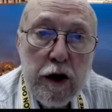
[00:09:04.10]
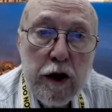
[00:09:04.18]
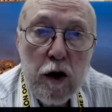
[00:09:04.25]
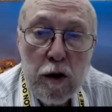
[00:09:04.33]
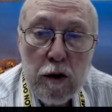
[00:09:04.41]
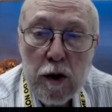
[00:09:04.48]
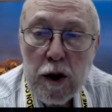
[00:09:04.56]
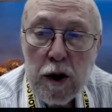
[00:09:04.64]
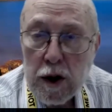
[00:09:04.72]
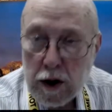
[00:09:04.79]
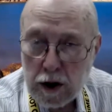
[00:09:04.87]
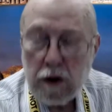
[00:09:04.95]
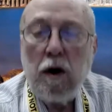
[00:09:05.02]
occur,
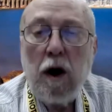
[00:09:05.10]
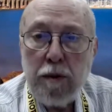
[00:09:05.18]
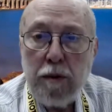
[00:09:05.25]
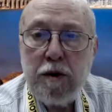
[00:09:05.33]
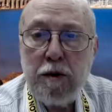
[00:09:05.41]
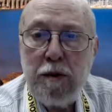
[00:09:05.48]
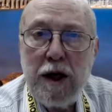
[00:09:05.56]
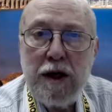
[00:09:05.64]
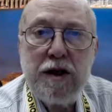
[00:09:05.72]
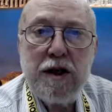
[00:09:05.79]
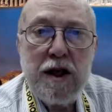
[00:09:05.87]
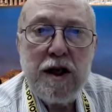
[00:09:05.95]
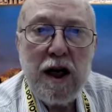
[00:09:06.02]
optimize
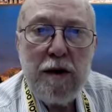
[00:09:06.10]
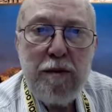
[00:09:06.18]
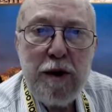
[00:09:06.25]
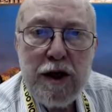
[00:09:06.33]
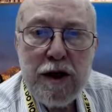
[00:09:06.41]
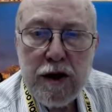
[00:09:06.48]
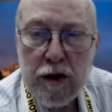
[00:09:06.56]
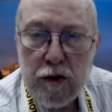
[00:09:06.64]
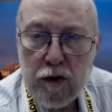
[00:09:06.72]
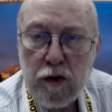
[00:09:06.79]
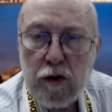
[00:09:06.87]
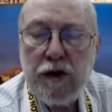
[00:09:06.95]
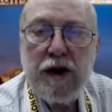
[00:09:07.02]
the diabetes
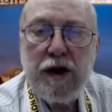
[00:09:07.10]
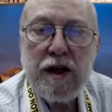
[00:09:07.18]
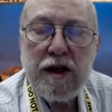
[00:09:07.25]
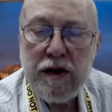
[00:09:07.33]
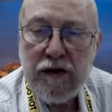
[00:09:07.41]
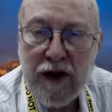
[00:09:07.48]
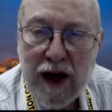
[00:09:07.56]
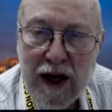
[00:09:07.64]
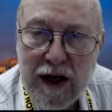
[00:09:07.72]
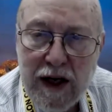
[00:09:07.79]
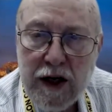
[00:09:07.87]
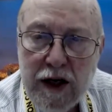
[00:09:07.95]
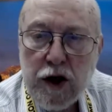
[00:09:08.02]
control, things of that
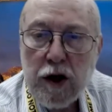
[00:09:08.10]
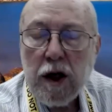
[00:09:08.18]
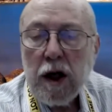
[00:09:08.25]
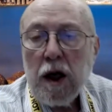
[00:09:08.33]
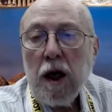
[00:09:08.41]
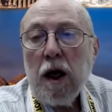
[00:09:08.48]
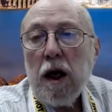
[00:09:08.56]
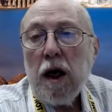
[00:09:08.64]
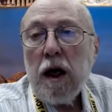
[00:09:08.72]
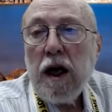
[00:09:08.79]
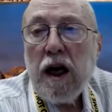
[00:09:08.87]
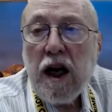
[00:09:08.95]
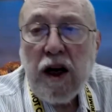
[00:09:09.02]
nature.
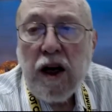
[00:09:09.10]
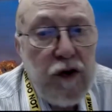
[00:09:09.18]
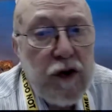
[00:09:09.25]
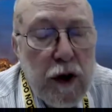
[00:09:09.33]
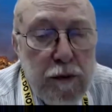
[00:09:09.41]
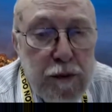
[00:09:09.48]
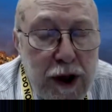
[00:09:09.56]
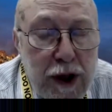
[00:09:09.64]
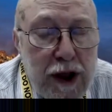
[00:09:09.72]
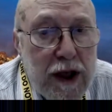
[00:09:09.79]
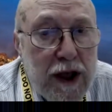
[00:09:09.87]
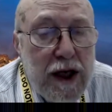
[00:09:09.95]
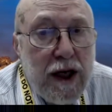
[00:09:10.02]
If
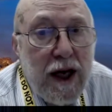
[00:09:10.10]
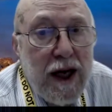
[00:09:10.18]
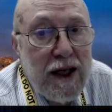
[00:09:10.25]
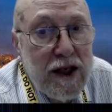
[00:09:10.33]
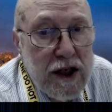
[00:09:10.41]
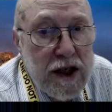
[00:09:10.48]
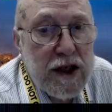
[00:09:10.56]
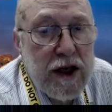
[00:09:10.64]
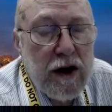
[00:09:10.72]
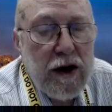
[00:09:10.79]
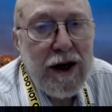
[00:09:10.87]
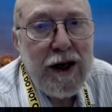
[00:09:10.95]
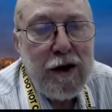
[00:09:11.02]
completely
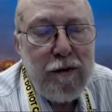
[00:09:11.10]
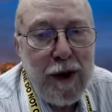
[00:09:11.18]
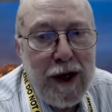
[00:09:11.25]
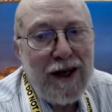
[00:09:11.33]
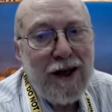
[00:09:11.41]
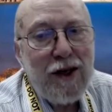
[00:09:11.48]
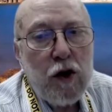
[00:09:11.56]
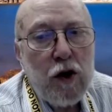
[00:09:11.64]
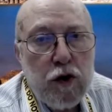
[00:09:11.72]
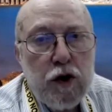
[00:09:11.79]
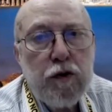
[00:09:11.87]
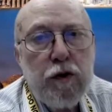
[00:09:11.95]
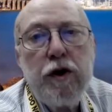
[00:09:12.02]
necessary, you may
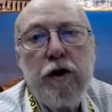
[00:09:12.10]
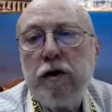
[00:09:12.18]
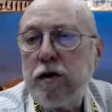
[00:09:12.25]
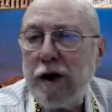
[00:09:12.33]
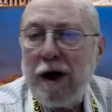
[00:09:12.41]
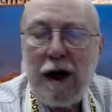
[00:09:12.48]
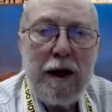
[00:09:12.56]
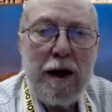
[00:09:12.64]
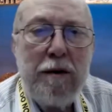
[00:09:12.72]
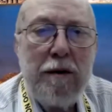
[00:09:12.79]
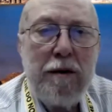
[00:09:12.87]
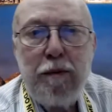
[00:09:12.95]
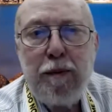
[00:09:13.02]
dose reduce, and
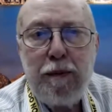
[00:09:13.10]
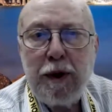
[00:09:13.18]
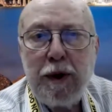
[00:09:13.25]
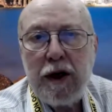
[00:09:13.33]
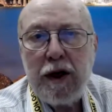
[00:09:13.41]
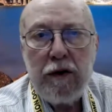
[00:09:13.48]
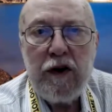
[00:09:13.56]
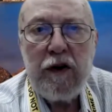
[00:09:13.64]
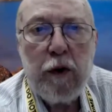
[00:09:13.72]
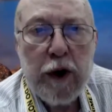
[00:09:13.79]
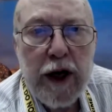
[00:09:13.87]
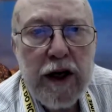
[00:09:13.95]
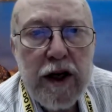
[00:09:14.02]
I'm a big believer,
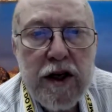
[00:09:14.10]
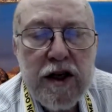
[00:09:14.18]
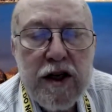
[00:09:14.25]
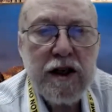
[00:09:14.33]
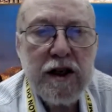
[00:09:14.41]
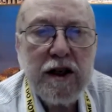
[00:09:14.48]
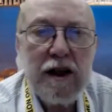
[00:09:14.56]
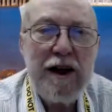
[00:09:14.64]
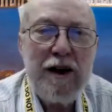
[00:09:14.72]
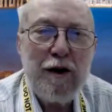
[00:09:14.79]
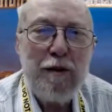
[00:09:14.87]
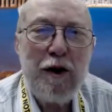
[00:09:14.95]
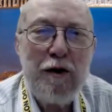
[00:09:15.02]
we'll get into this a little
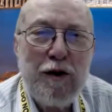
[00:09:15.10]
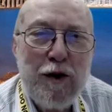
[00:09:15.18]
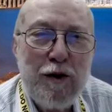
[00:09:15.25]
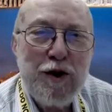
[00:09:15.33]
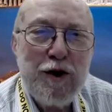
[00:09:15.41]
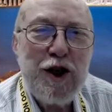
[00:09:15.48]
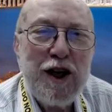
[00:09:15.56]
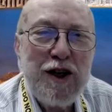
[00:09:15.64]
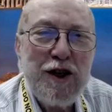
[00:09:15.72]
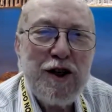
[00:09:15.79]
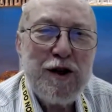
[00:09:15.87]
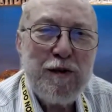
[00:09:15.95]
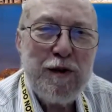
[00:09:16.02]
later about dose
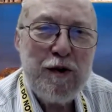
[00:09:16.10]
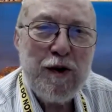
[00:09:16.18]
changes with